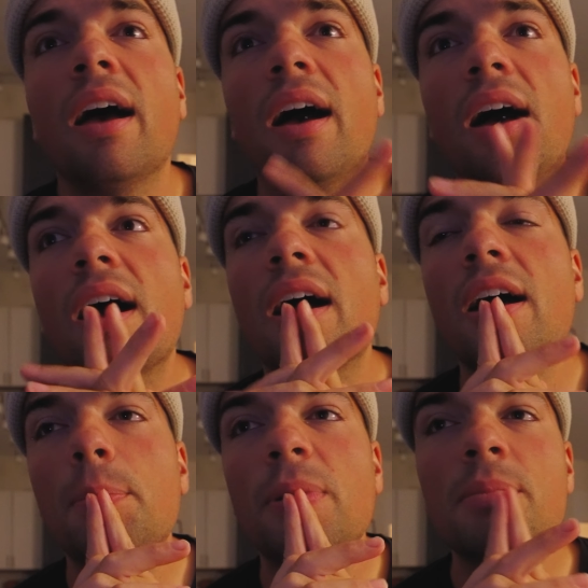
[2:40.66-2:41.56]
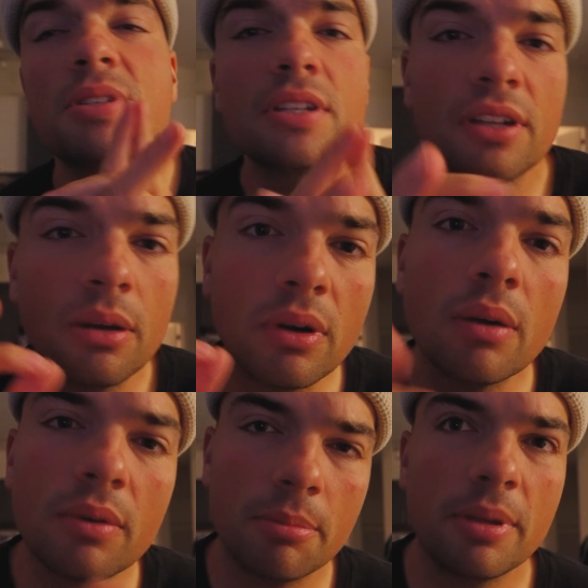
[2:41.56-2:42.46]
Uh, but I'm still not where I
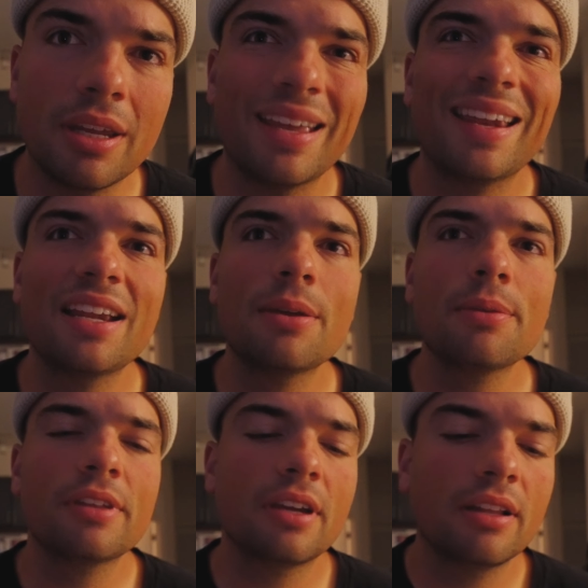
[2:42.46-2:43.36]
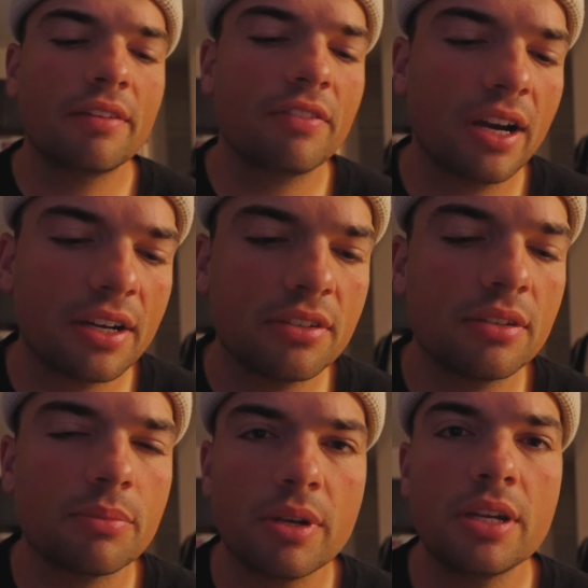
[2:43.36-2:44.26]
want to be. And I don't think I'll ever
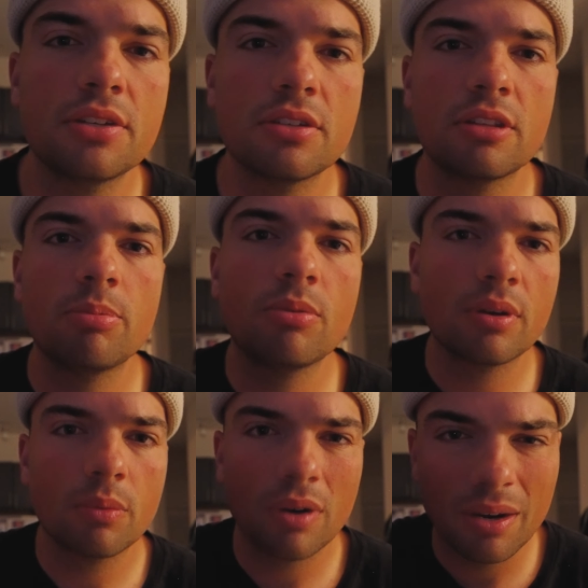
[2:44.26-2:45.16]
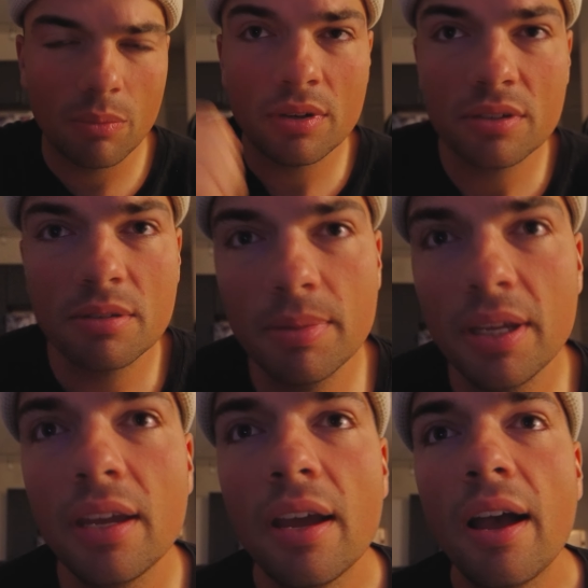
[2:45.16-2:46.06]
actually reach the point where I want to
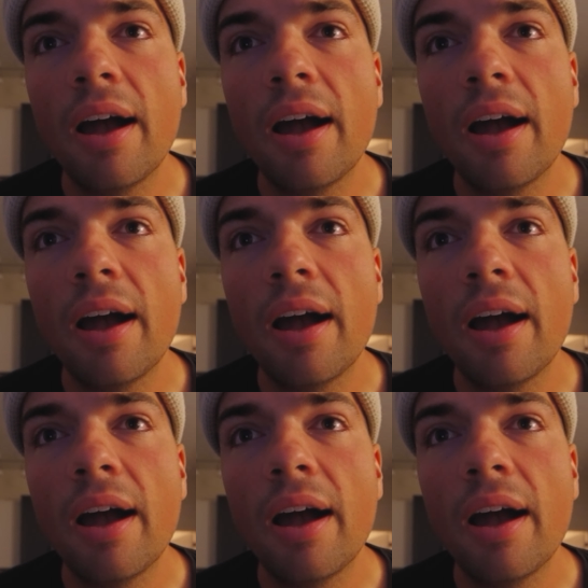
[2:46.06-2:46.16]
be.